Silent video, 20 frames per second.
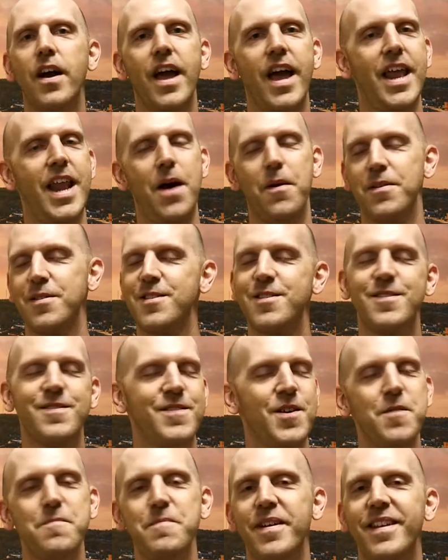and I was
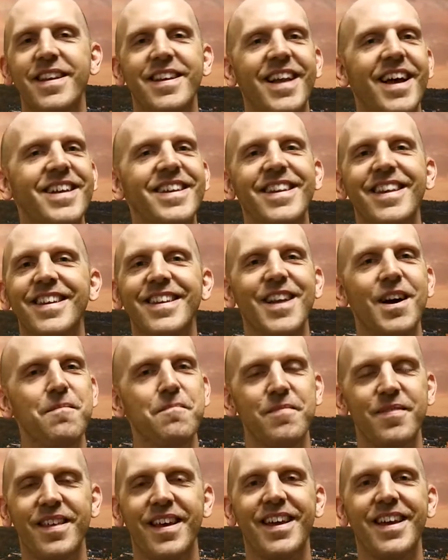stupid and I did
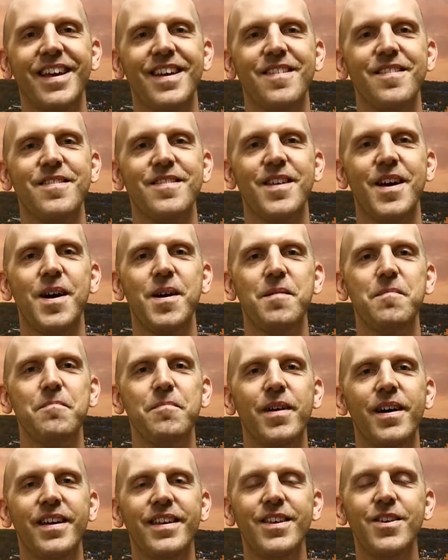dumb things.
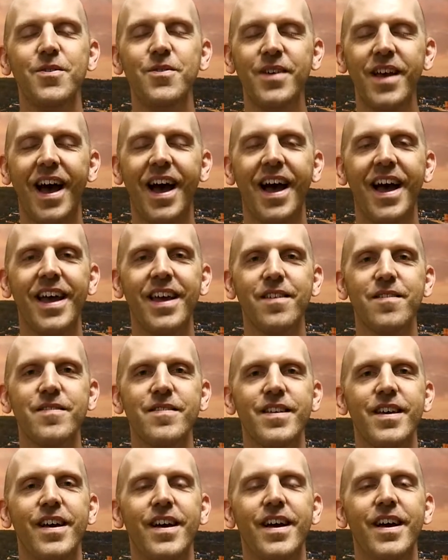But you
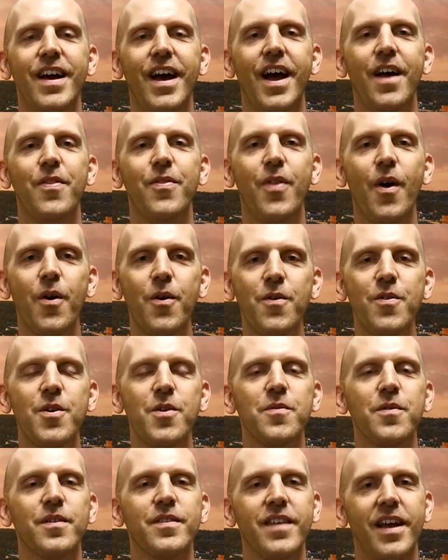guys and those
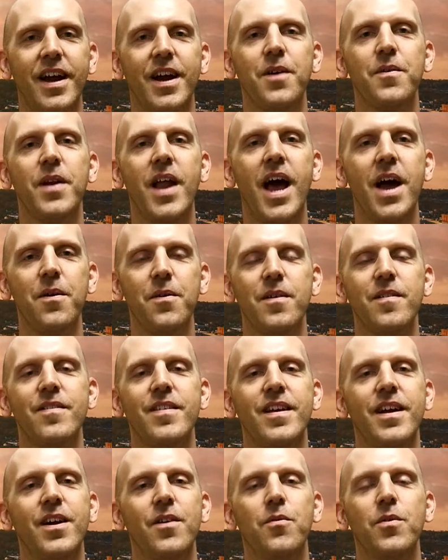who were there when I was
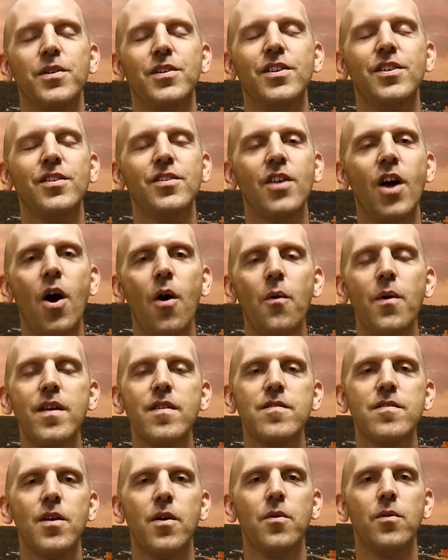there were just
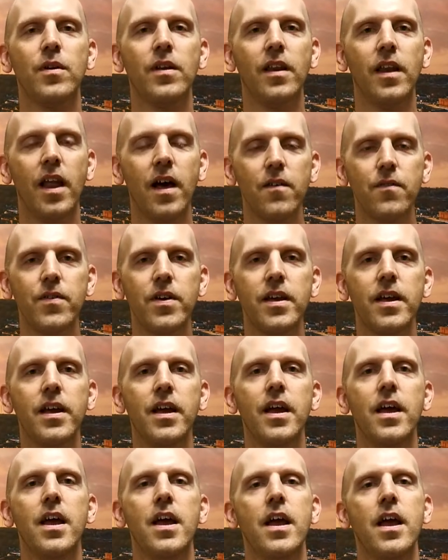always so
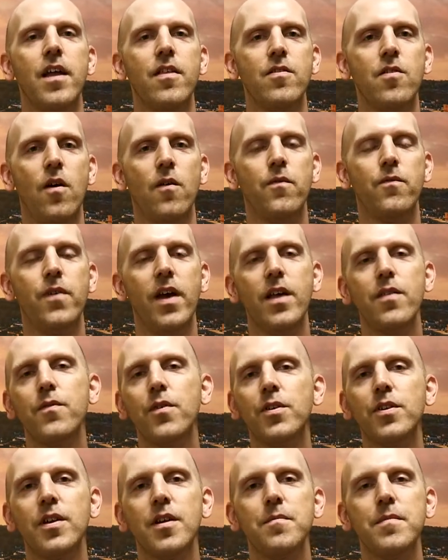loving and so
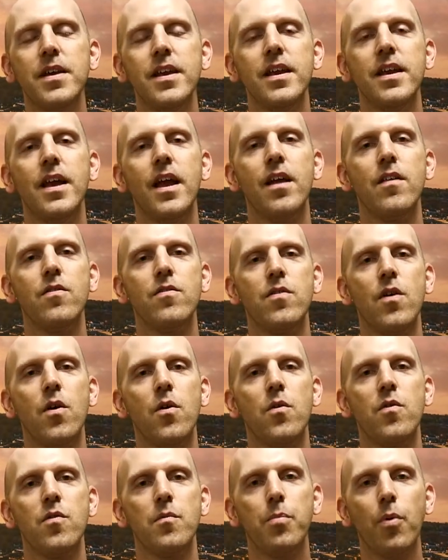faithful to me and
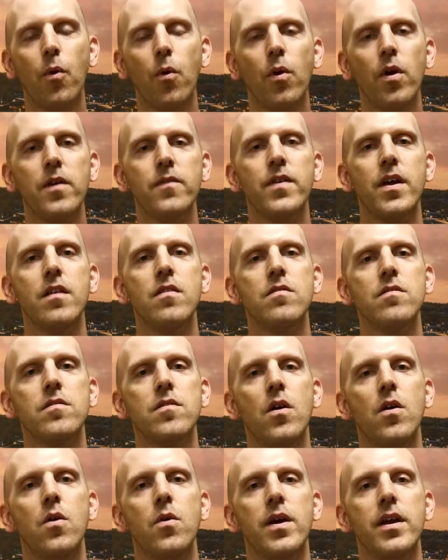so supportive and
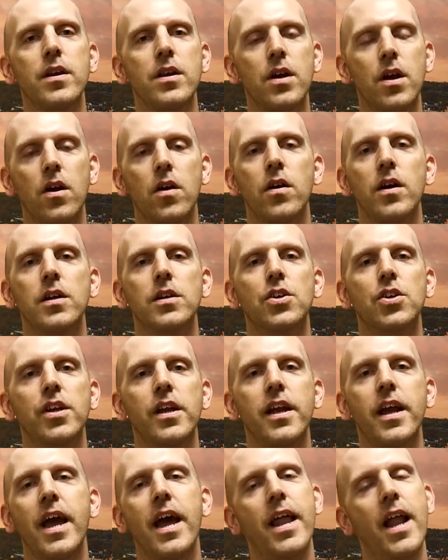so
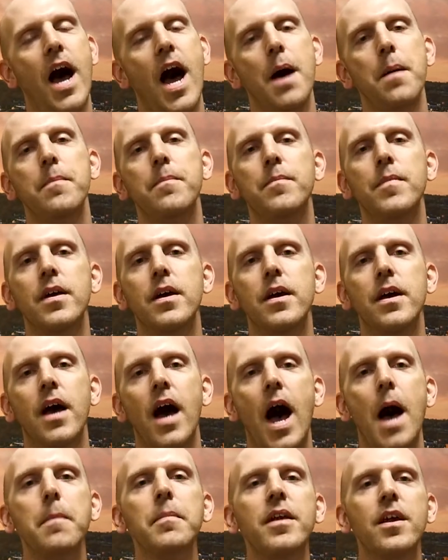encouraging. And
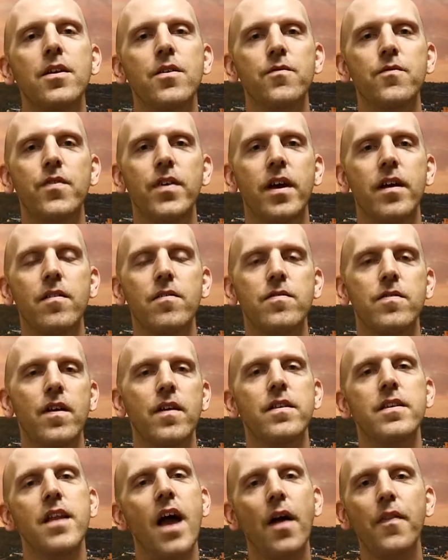I'm convinced
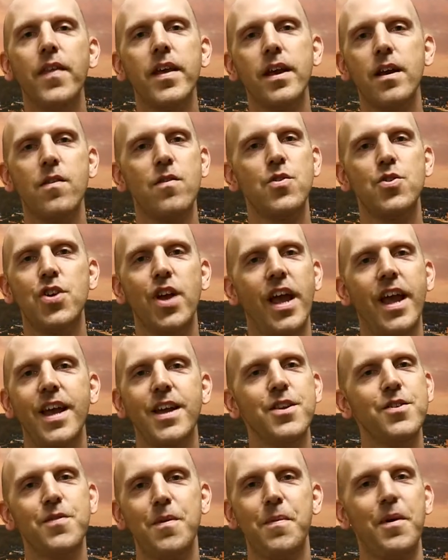that nothing has
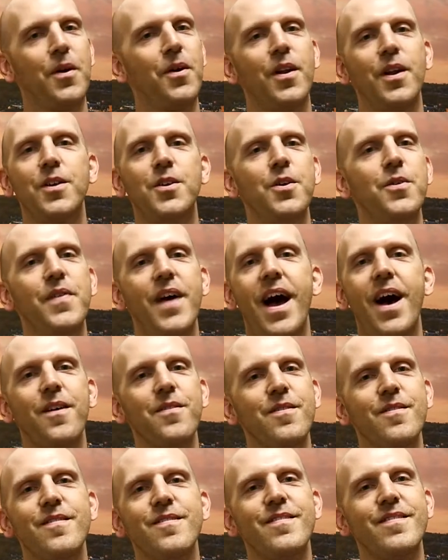changed from the early
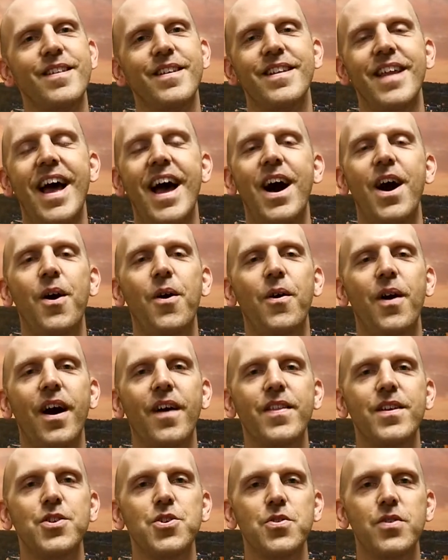2000s to now,
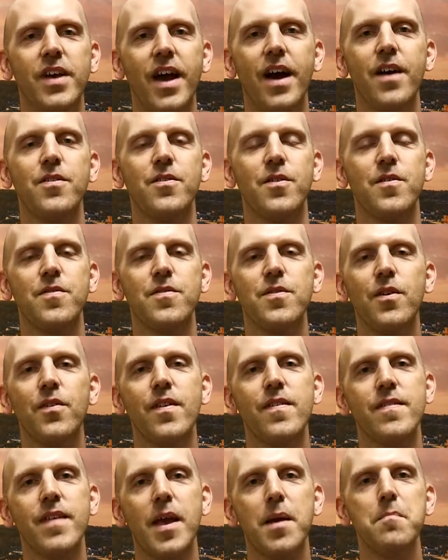that you guys are still
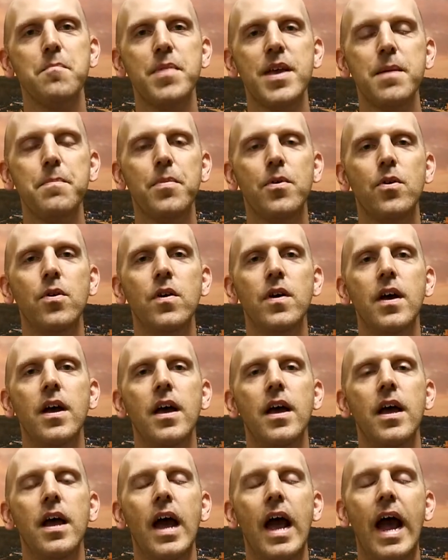the same people.
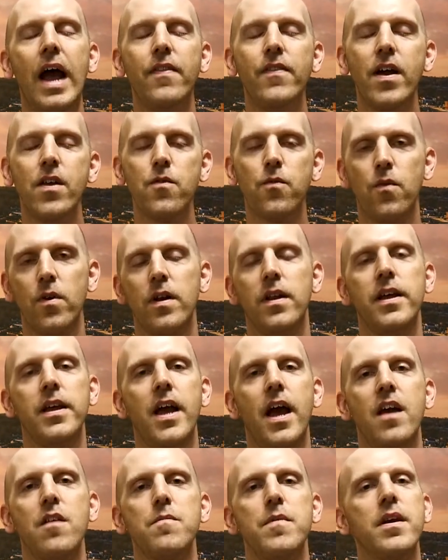And that's really,
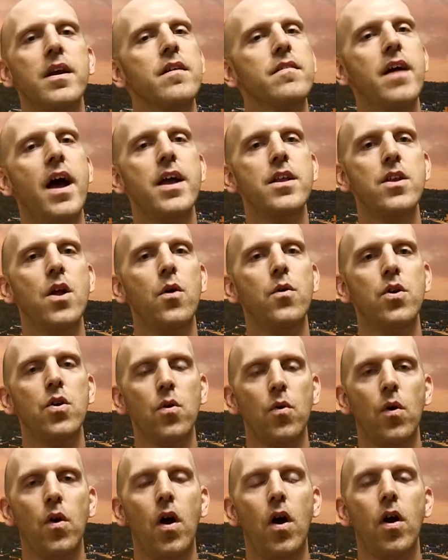guys, because I know
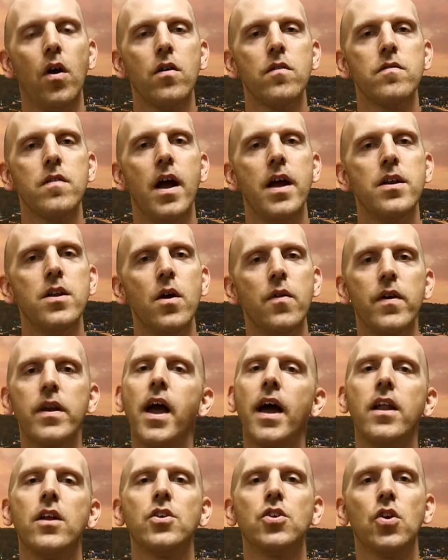your hearts, I know the
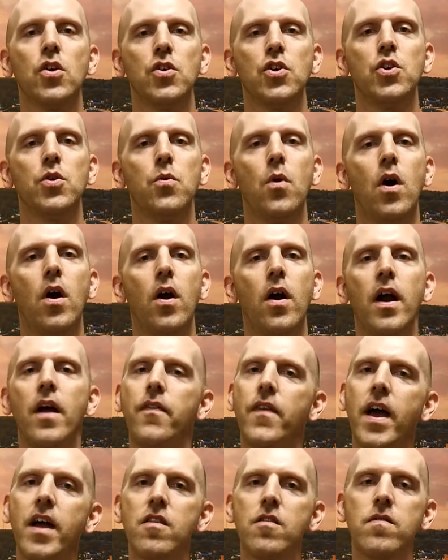kind of church you are,
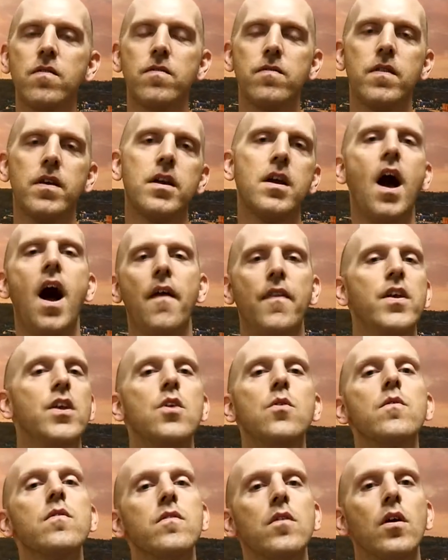and that's the God that
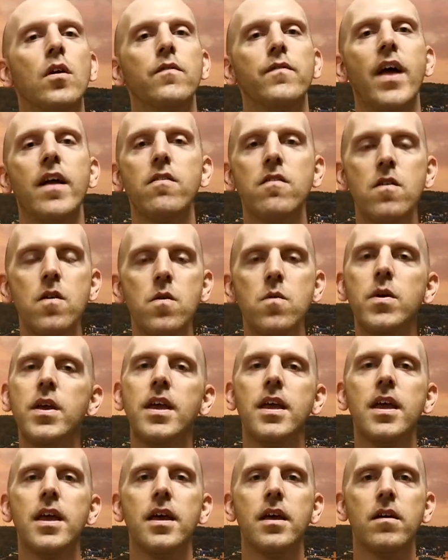you serve. That's who
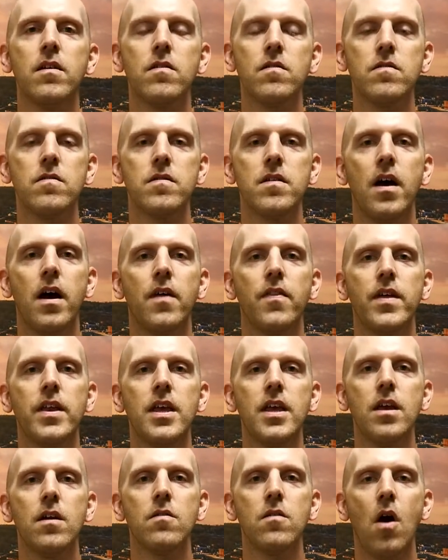He is, that
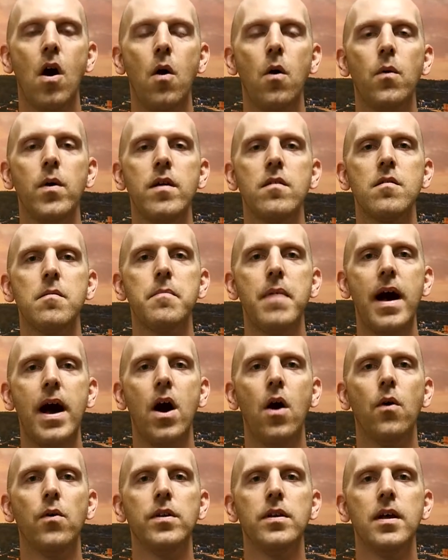He is always
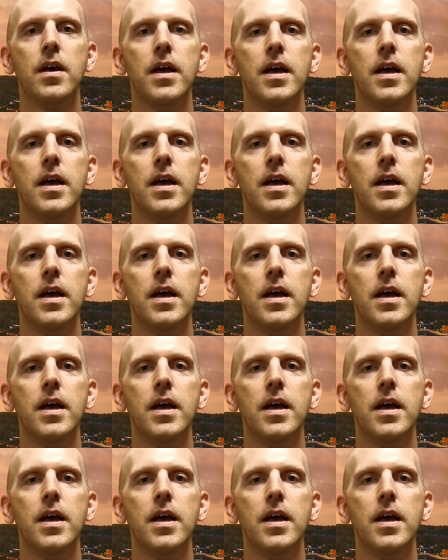about